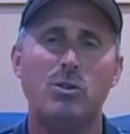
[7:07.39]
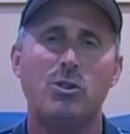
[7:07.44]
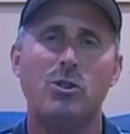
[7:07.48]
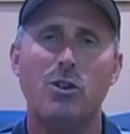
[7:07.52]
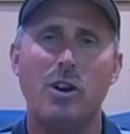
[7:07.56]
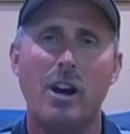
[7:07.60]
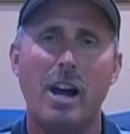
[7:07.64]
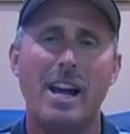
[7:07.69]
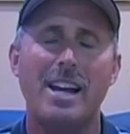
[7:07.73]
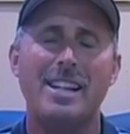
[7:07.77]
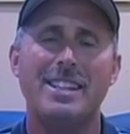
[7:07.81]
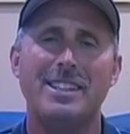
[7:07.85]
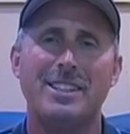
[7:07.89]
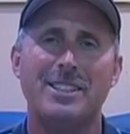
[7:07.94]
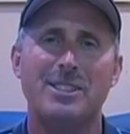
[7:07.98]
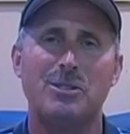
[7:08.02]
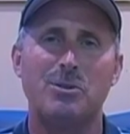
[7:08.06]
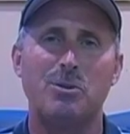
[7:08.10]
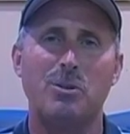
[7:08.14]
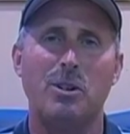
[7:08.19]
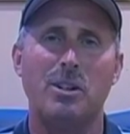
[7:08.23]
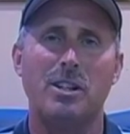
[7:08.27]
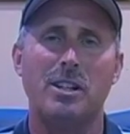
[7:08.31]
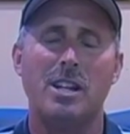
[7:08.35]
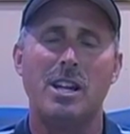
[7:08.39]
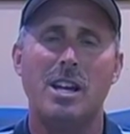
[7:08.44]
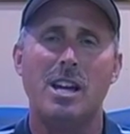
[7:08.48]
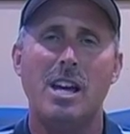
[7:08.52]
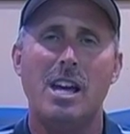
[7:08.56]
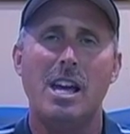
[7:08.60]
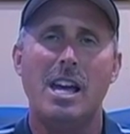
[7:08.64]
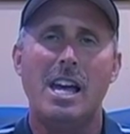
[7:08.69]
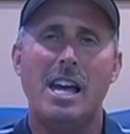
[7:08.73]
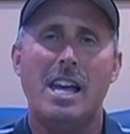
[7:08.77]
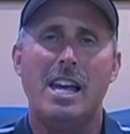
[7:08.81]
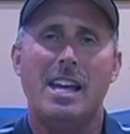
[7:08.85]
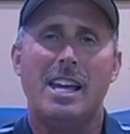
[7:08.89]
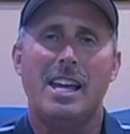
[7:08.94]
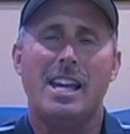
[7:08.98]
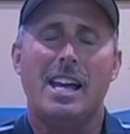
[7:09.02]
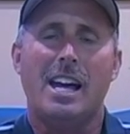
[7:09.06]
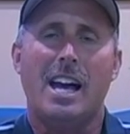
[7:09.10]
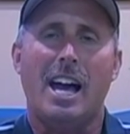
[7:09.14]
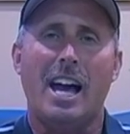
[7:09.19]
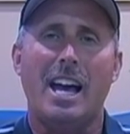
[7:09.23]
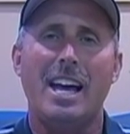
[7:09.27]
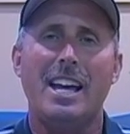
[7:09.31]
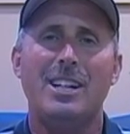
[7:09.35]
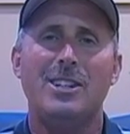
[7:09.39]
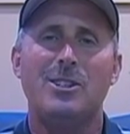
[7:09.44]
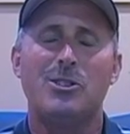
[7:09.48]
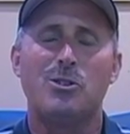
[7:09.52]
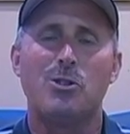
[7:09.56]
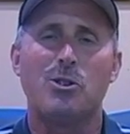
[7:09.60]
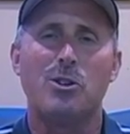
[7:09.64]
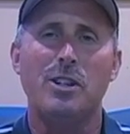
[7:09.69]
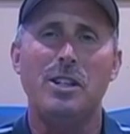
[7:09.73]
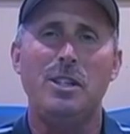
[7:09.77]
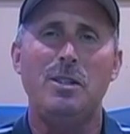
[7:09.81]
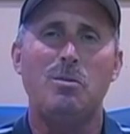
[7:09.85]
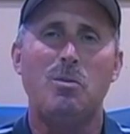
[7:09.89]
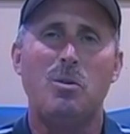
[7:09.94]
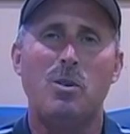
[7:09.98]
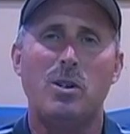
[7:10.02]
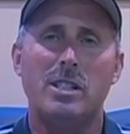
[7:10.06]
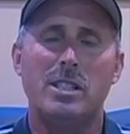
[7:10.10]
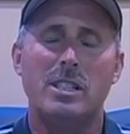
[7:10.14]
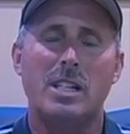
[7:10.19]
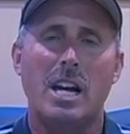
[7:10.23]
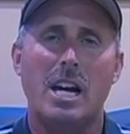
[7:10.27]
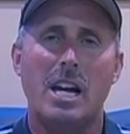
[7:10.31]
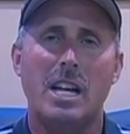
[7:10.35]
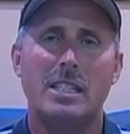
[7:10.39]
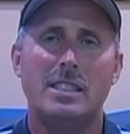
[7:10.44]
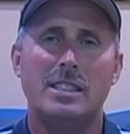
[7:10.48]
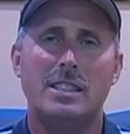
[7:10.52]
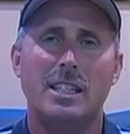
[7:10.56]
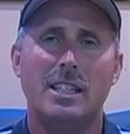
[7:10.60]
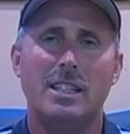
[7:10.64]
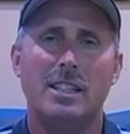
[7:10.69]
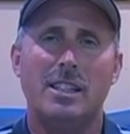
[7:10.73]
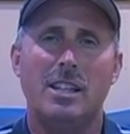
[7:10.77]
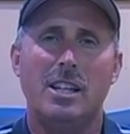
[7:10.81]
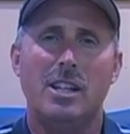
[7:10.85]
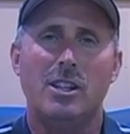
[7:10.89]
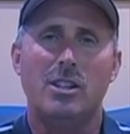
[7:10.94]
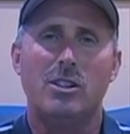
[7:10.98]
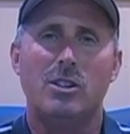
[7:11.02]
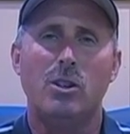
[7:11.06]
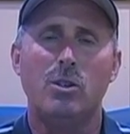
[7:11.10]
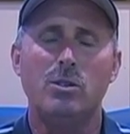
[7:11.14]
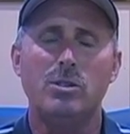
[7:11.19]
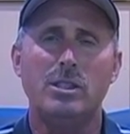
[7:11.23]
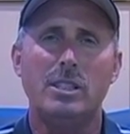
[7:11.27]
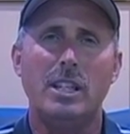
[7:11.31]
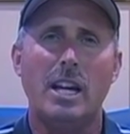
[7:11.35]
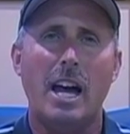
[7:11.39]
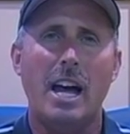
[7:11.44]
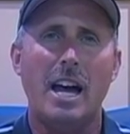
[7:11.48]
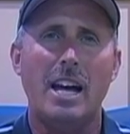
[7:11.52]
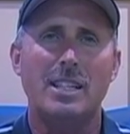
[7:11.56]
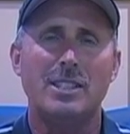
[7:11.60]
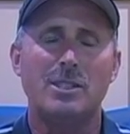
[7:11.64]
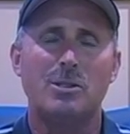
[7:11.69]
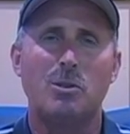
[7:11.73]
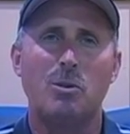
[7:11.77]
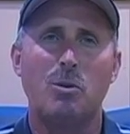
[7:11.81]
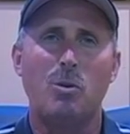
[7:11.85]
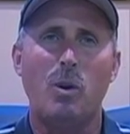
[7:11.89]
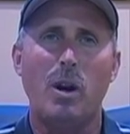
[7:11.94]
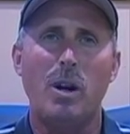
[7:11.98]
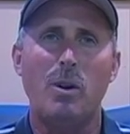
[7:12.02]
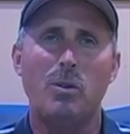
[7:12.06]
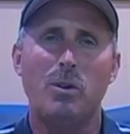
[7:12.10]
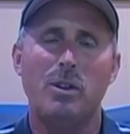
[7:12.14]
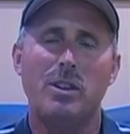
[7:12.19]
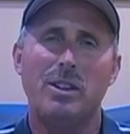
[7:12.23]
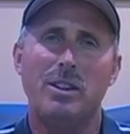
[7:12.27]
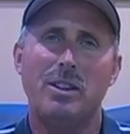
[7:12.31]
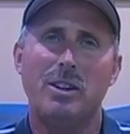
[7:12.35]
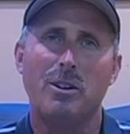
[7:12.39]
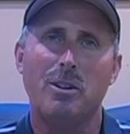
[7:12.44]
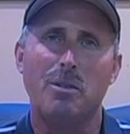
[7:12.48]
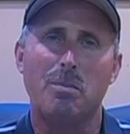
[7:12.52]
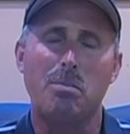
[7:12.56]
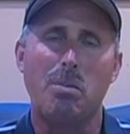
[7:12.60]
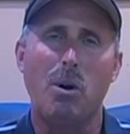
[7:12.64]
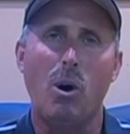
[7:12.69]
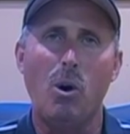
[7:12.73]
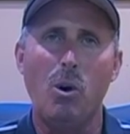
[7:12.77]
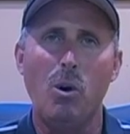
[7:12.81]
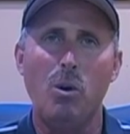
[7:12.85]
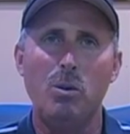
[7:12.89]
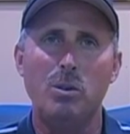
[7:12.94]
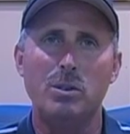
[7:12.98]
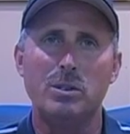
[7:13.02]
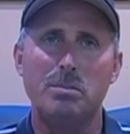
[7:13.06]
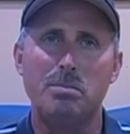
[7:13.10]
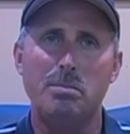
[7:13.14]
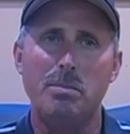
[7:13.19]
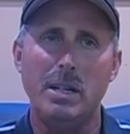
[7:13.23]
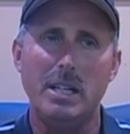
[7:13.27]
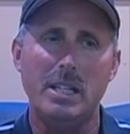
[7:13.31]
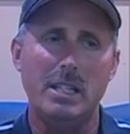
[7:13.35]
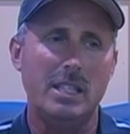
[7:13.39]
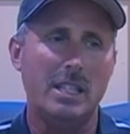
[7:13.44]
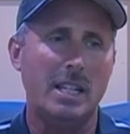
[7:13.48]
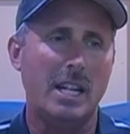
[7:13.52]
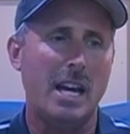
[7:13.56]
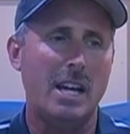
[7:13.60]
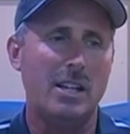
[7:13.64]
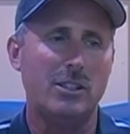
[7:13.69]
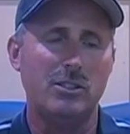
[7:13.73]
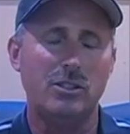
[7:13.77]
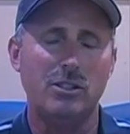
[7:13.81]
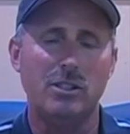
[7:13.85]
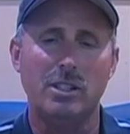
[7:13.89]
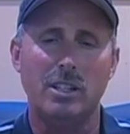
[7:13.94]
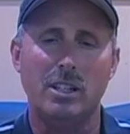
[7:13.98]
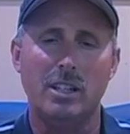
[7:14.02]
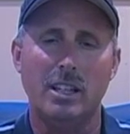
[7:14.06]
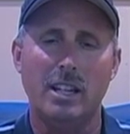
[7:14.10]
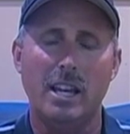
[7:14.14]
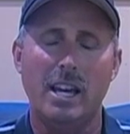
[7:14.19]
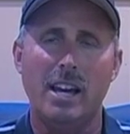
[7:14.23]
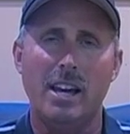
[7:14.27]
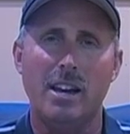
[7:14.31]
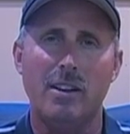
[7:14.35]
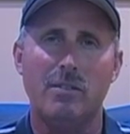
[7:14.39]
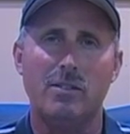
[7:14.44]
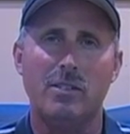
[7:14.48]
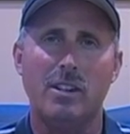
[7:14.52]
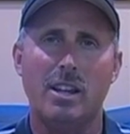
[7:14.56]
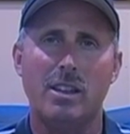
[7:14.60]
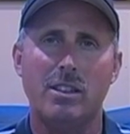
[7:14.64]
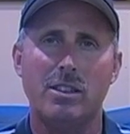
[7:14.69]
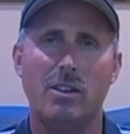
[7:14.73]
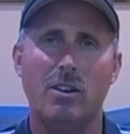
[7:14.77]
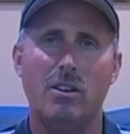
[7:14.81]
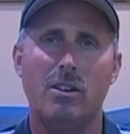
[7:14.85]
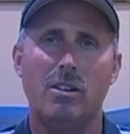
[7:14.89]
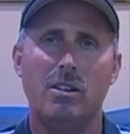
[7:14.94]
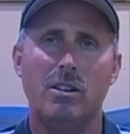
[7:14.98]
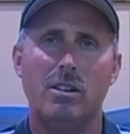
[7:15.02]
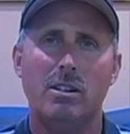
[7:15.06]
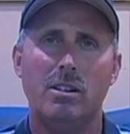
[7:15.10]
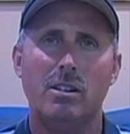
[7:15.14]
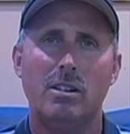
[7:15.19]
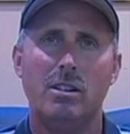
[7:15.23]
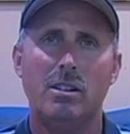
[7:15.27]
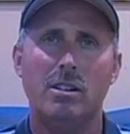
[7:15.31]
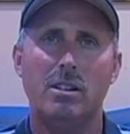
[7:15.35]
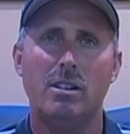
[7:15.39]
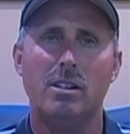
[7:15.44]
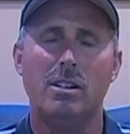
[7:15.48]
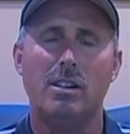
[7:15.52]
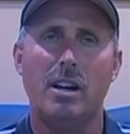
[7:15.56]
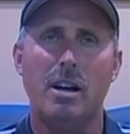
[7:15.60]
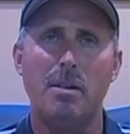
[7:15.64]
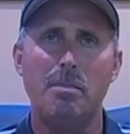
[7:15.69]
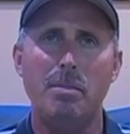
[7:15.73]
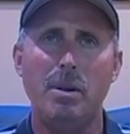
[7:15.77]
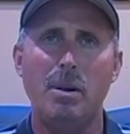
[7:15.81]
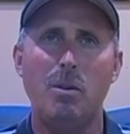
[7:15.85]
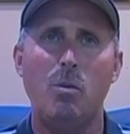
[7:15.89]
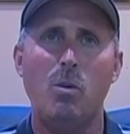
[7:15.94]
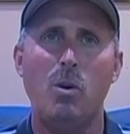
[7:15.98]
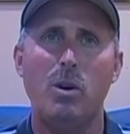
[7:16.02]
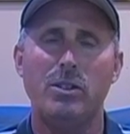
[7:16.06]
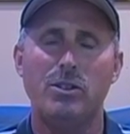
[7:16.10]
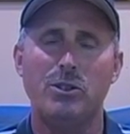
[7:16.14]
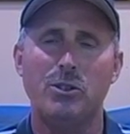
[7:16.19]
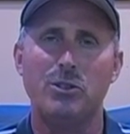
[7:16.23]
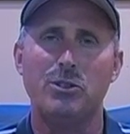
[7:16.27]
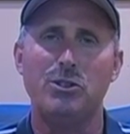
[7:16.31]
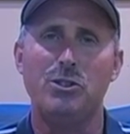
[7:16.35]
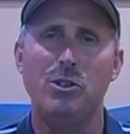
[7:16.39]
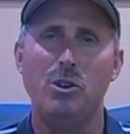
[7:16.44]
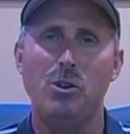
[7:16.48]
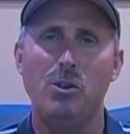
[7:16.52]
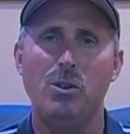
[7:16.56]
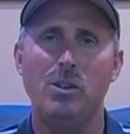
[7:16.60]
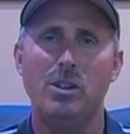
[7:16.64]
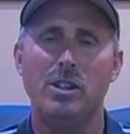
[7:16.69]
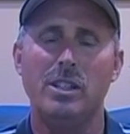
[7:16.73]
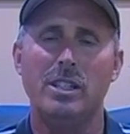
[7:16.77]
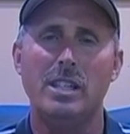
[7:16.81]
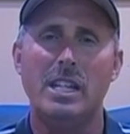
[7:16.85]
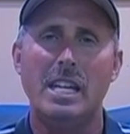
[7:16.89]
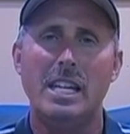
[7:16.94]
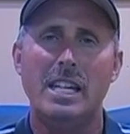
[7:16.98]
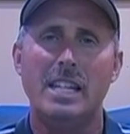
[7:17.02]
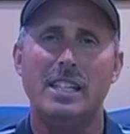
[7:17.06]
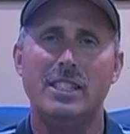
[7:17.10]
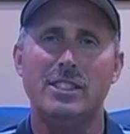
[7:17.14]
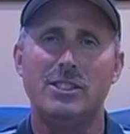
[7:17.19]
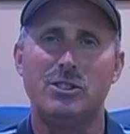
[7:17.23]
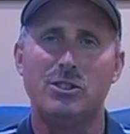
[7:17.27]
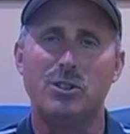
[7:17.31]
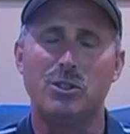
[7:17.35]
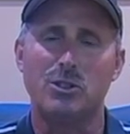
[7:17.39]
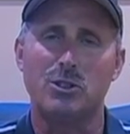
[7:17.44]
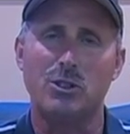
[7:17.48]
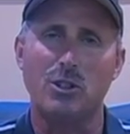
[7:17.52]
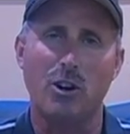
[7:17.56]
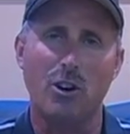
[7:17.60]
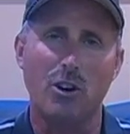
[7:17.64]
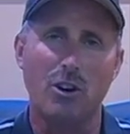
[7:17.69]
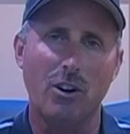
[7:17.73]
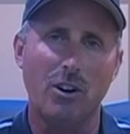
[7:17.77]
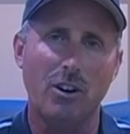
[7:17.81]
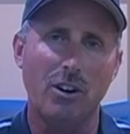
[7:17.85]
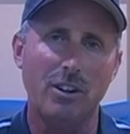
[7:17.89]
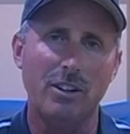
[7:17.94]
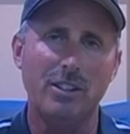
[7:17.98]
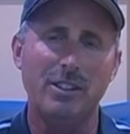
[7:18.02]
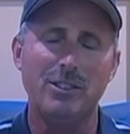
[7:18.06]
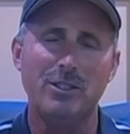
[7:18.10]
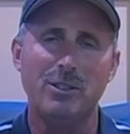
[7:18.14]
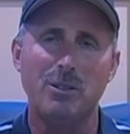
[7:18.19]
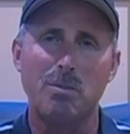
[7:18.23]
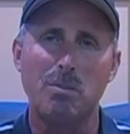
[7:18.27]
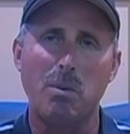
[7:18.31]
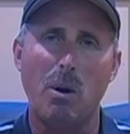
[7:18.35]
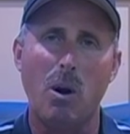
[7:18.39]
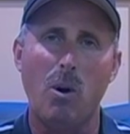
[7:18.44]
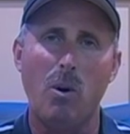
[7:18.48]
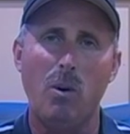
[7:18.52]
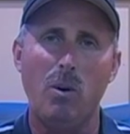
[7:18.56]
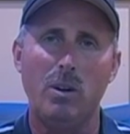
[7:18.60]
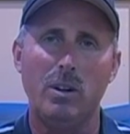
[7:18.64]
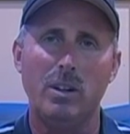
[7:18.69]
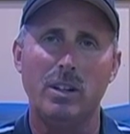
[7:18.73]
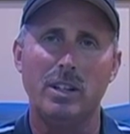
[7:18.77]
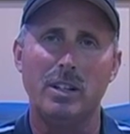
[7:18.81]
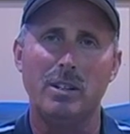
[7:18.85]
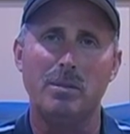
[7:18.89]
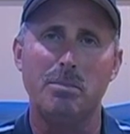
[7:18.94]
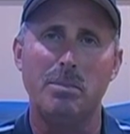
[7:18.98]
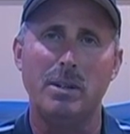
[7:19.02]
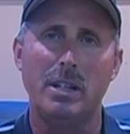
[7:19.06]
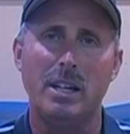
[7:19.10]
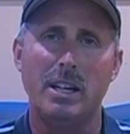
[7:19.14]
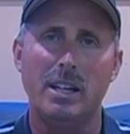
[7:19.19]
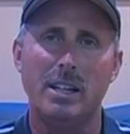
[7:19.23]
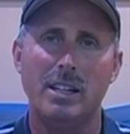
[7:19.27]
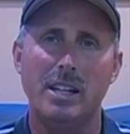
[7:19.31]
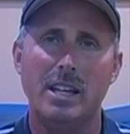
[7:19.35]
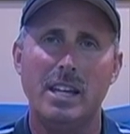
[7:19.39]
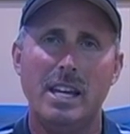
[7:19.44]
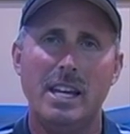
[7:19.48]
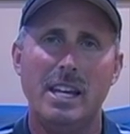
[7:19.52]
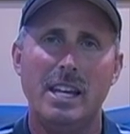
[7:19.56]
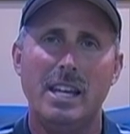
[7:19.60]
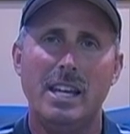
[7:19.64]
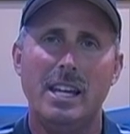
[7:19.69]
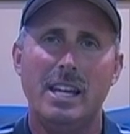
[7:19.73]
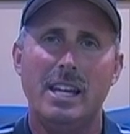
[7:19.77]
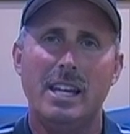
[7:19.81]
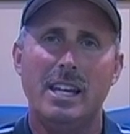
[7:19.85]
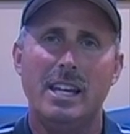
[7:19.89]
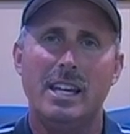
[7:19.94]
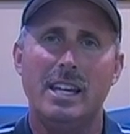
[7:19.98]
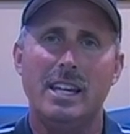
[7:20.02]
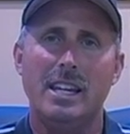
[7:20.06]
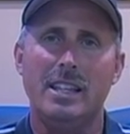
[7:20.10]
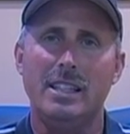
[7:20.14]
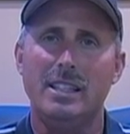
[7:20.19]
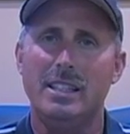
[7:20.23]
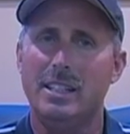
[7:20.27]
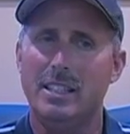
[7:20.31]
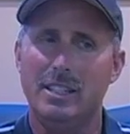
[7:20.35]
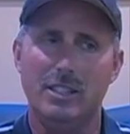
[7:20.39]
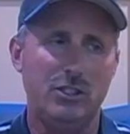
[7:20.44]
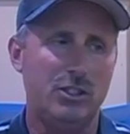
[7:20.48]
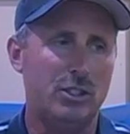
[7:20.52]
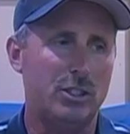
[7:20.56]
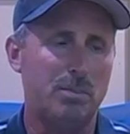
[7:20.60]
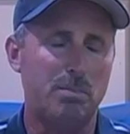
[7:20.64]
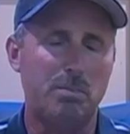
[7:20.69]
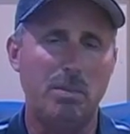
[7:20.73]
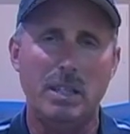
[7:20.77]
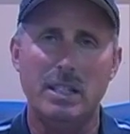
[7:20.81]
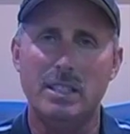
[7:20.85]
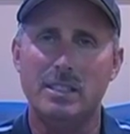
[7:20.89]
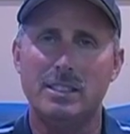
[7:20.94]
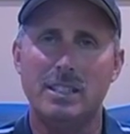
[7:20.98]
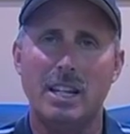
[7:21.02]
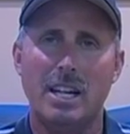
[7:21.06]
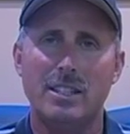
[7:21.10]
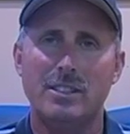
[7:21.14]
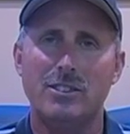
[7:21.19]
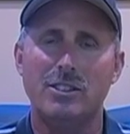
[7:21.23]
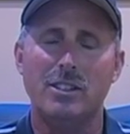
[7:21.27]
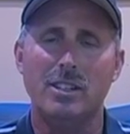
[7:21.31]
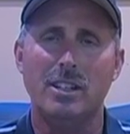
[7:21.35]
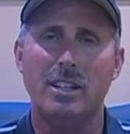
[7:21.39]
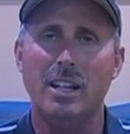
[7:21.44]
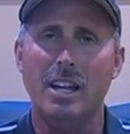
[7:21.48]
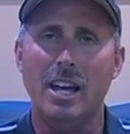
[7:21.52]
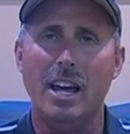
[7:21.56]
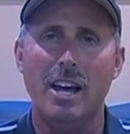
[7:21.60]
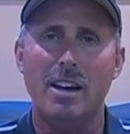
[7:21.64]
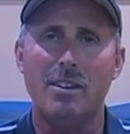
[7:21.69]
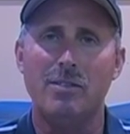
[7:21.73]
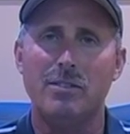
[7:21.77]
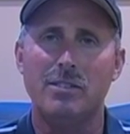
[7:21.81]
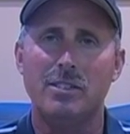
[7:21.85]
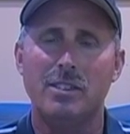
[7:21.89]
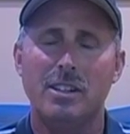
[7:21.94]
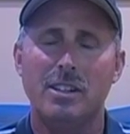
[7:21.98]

try this one. I had a dream one night that those guys, the way their pole was bending out to the left, I thought, I bet what they're doing is they're turning their pole a little bit and then it just bends out to the left.